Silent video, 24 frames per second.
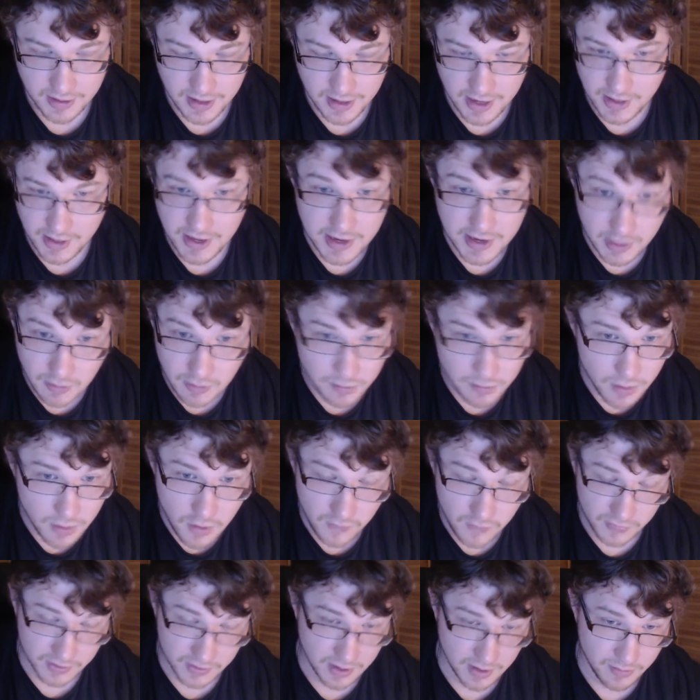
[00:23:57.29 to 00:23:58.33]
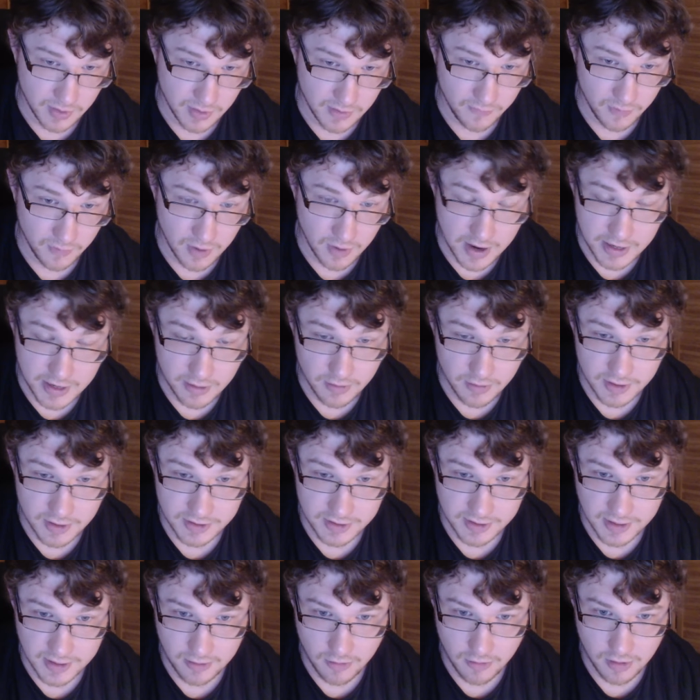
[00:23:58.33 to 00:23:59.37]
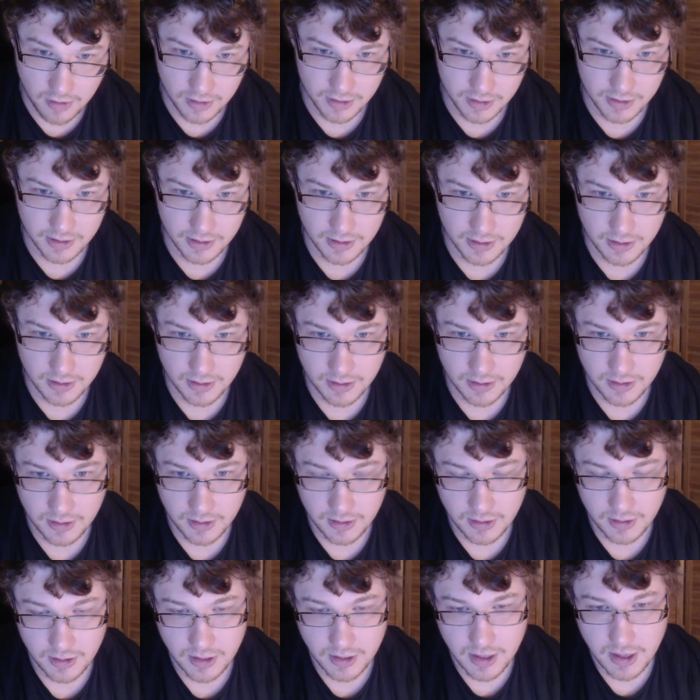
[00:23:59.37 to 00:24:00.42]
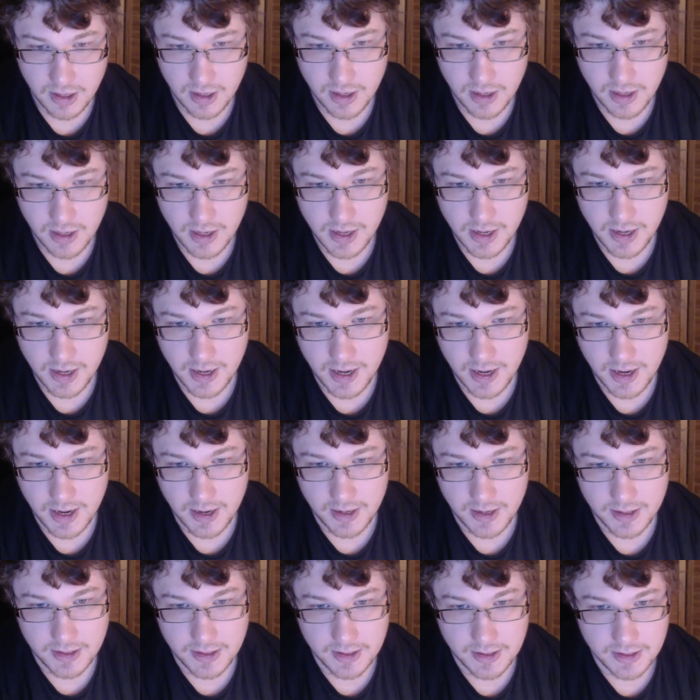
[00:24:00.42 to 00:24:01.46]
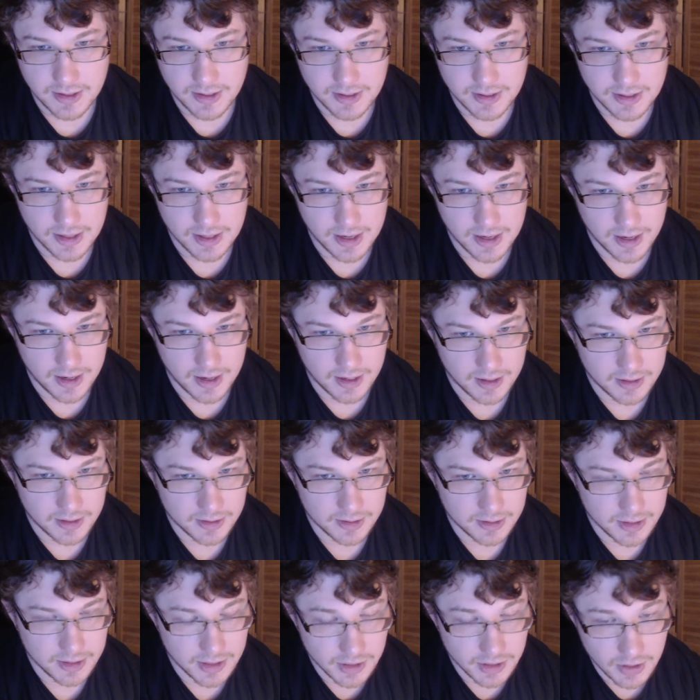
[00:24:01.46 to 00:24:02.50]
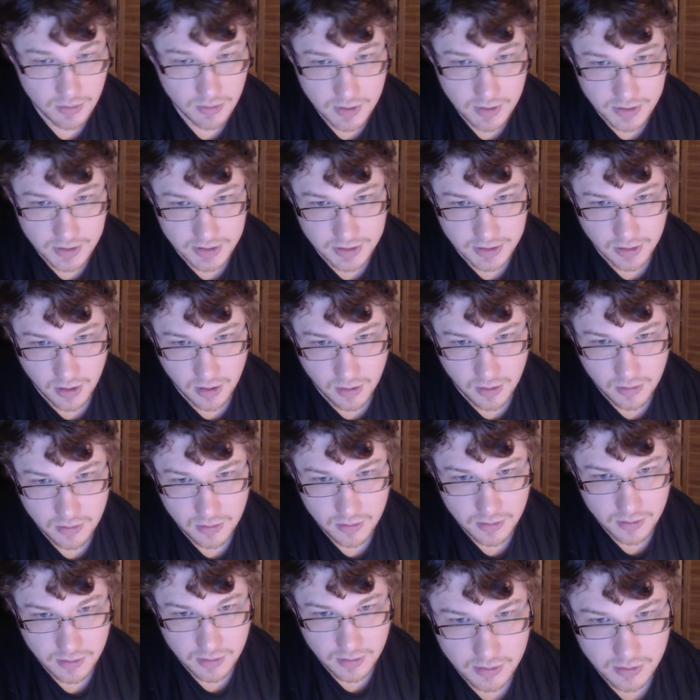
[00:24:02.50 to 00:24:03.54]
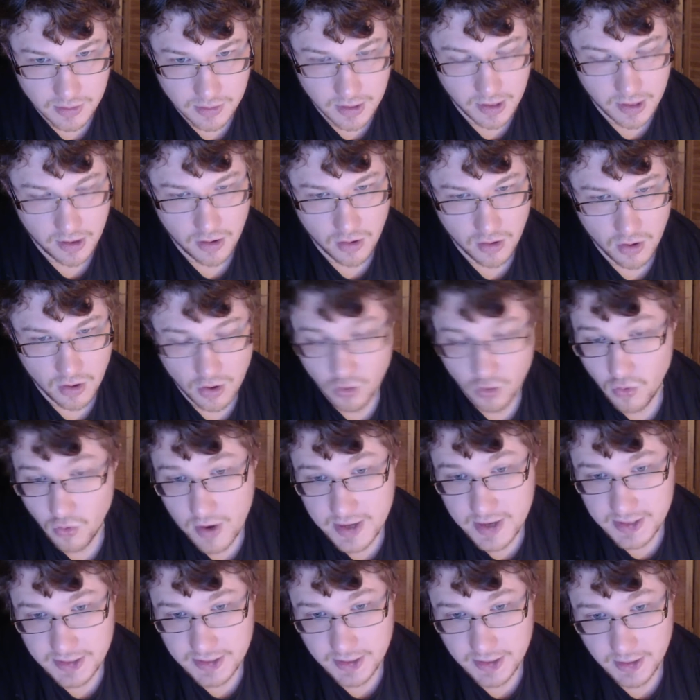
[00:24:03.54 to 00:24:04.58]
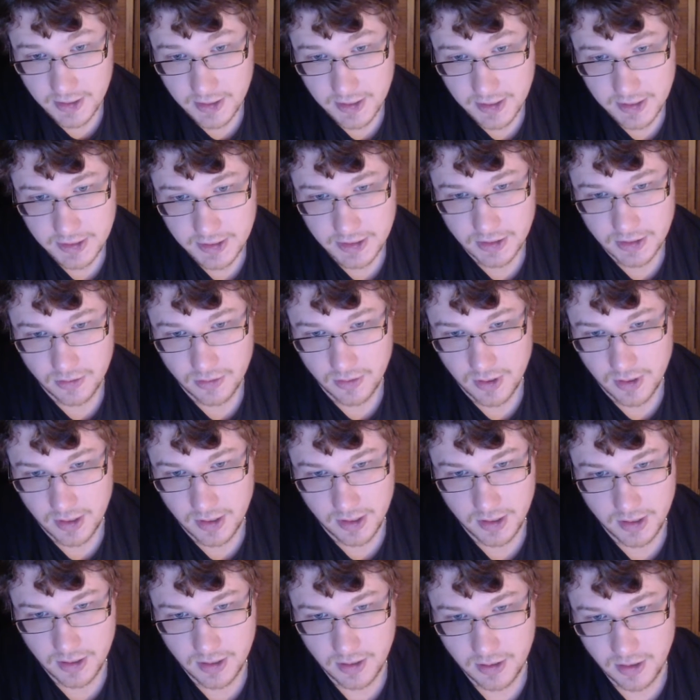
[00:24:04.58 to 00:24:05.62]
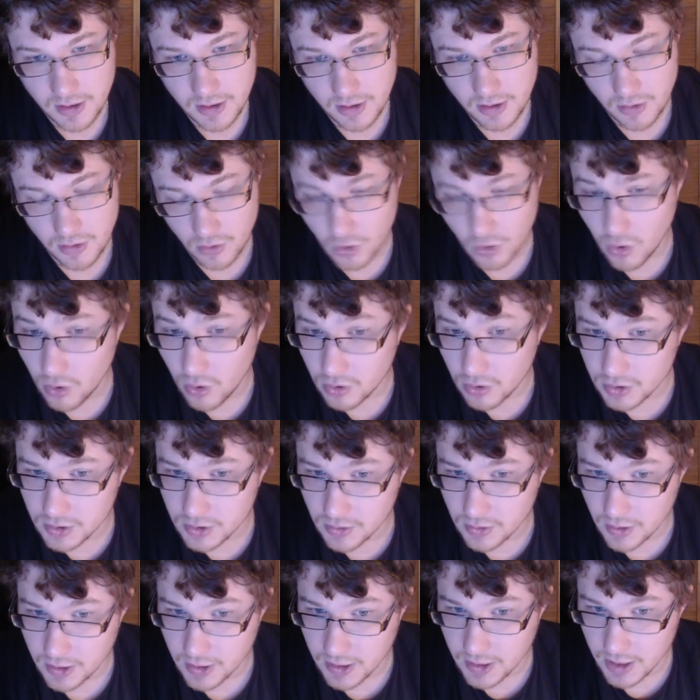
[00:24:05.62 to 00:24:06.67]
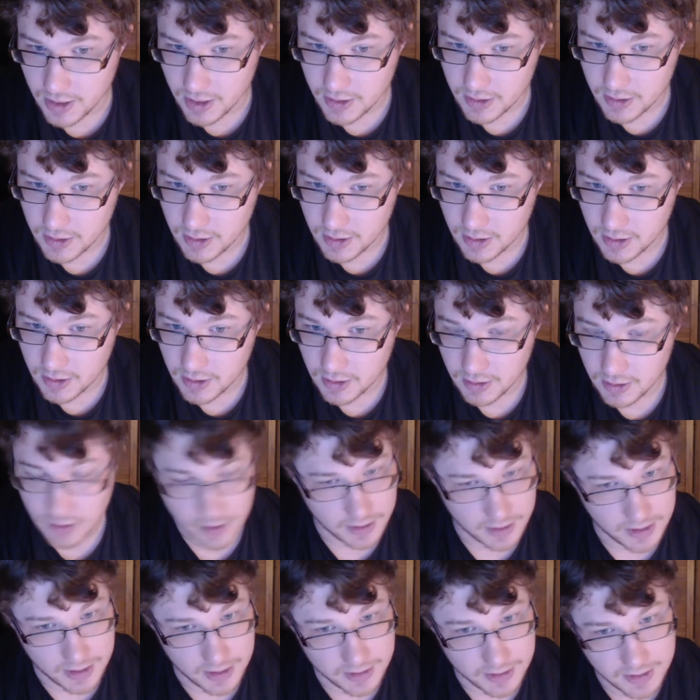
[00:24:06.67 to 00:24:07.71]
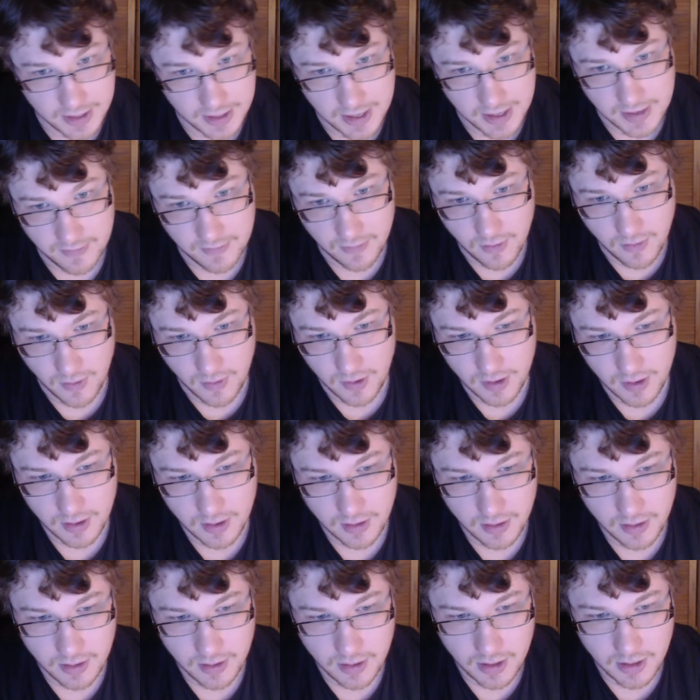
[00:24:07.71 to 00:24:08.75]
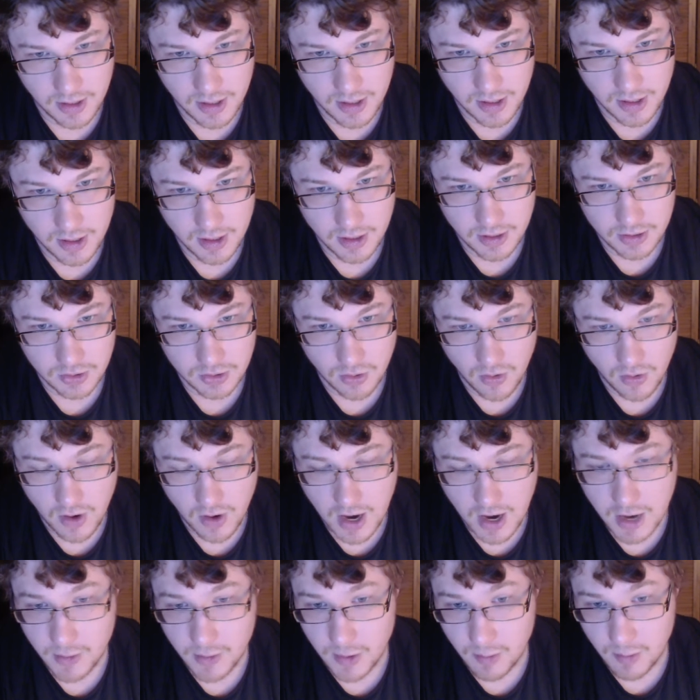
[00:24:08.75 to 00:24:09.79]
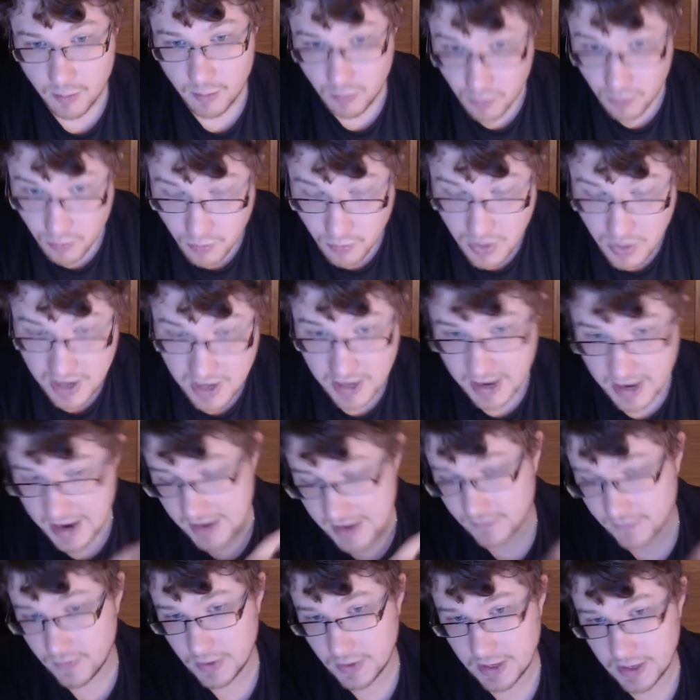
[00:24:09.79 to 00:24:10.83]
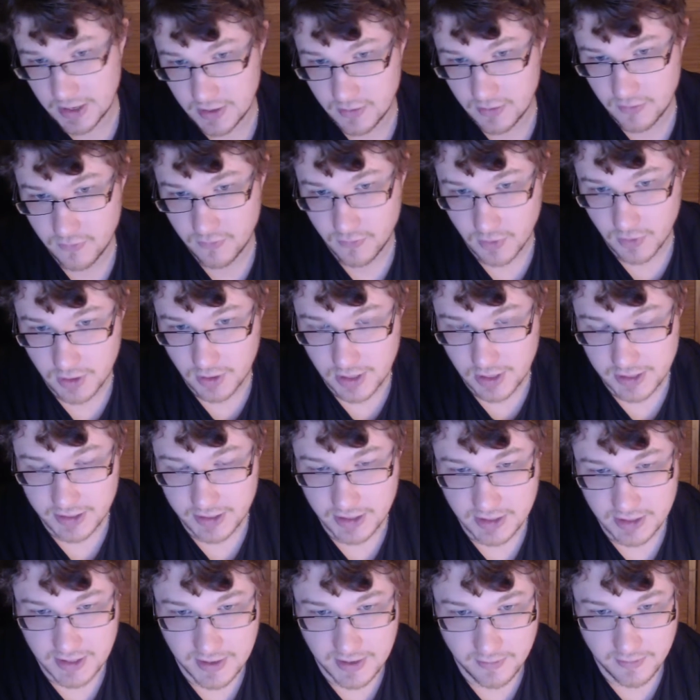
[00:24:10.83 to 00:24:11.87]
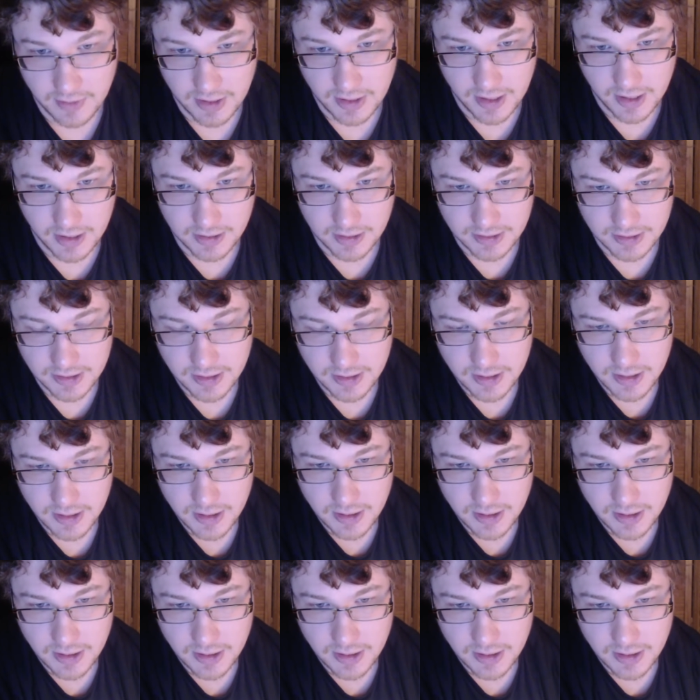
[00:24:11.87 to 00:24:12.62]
And they can remove something for any reason they want. And in doing so, they're erasing history or altering it, like 1984. So I'm a big advocate for collecting DVDs.